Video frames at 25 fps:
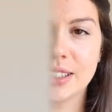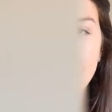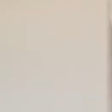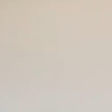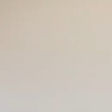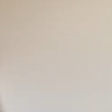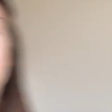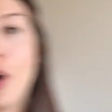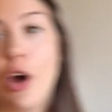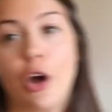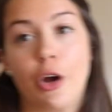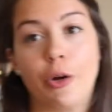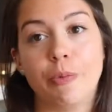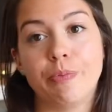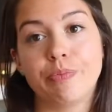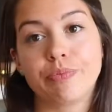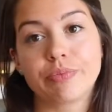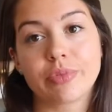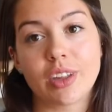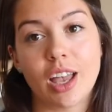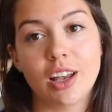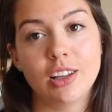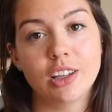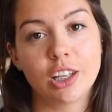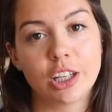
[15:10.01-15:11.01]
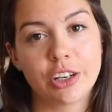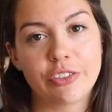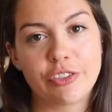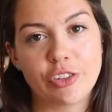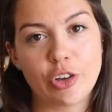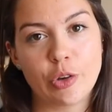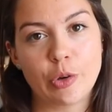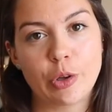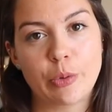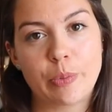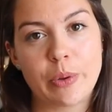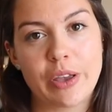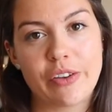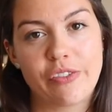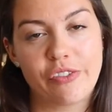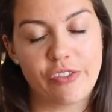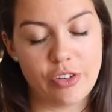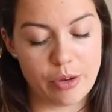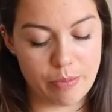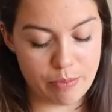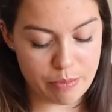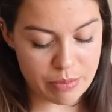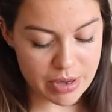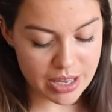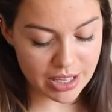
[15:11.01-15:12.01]
So a lot of you would be
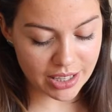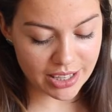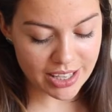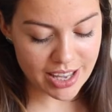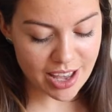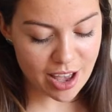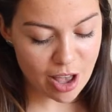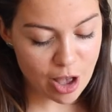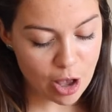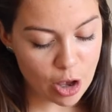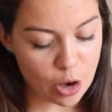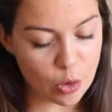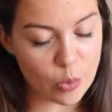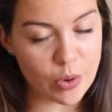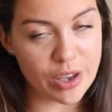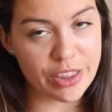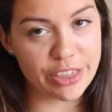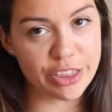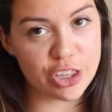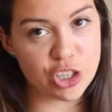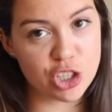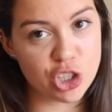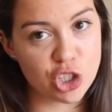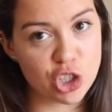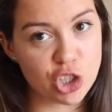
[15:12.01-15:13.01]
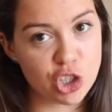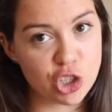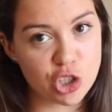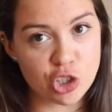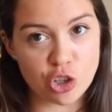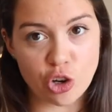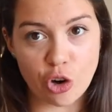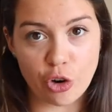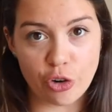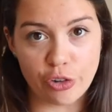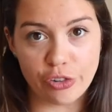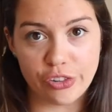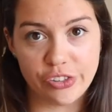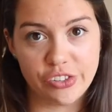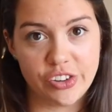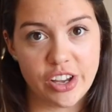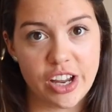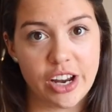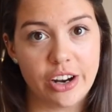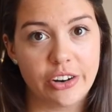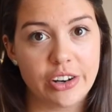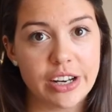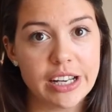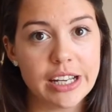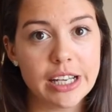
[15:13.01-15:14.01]
familiar with Snow
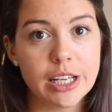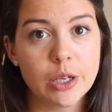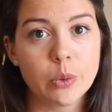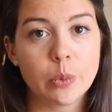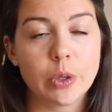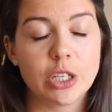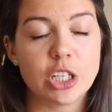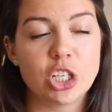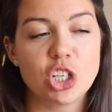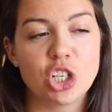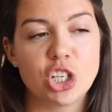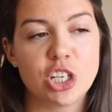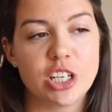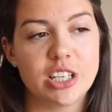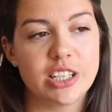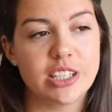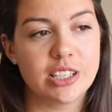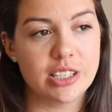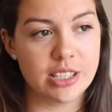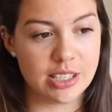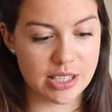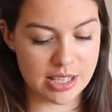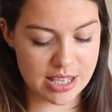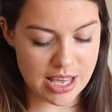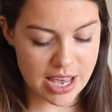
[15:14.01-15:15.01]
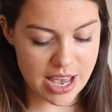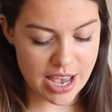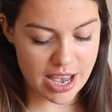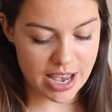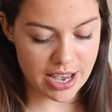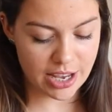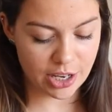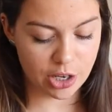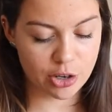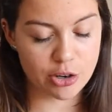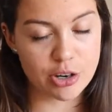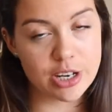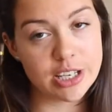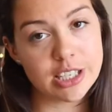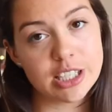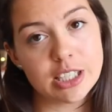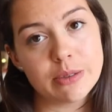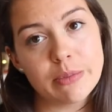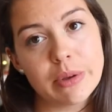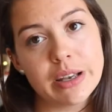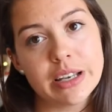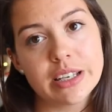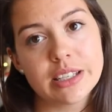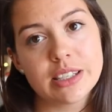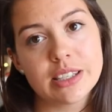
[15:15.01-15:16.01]
Fairy, which is their
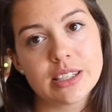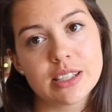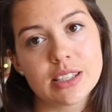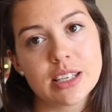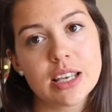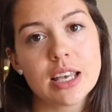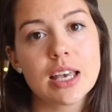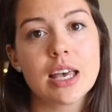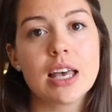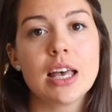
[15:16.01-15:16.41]
Christmas